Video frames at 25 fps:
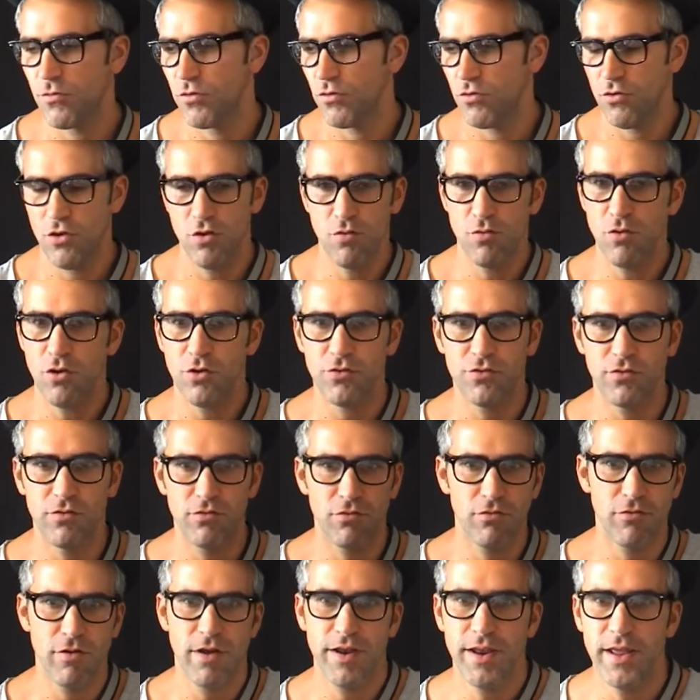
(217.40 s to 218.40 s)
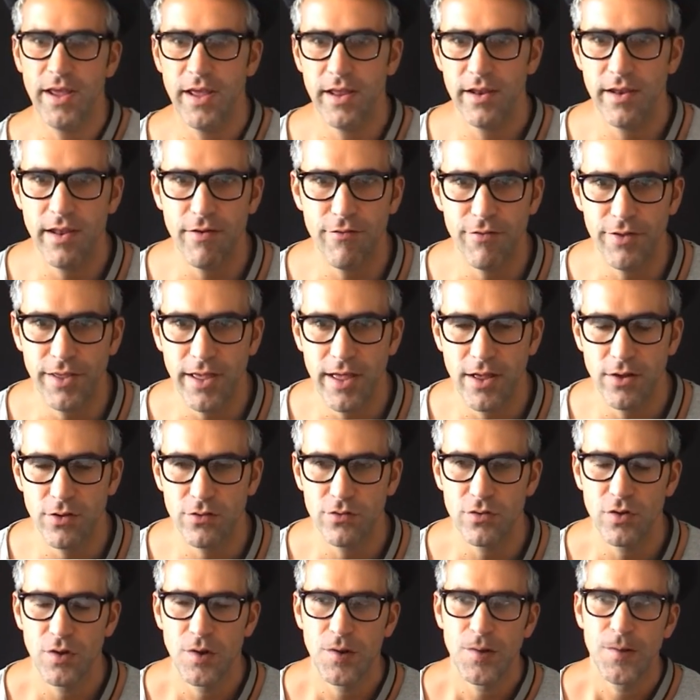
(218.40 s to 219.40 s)
kudos and credit and everything
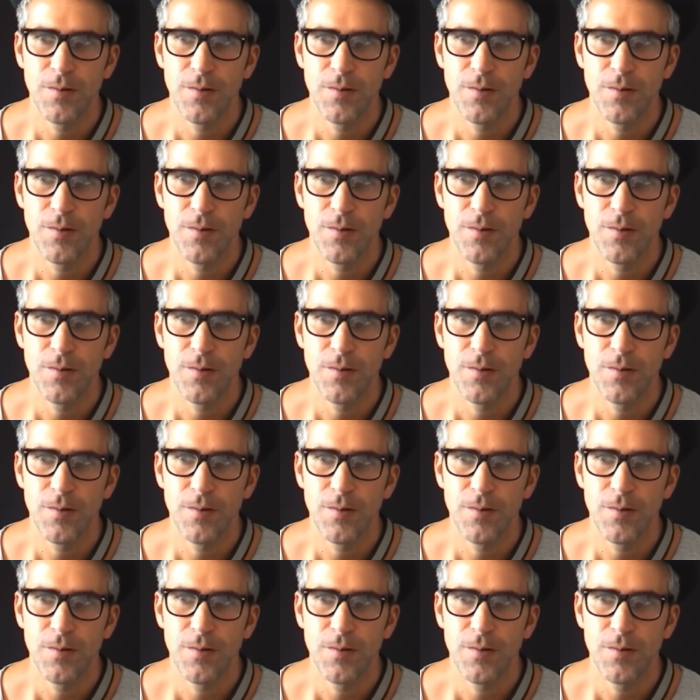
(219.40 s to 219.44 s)
else.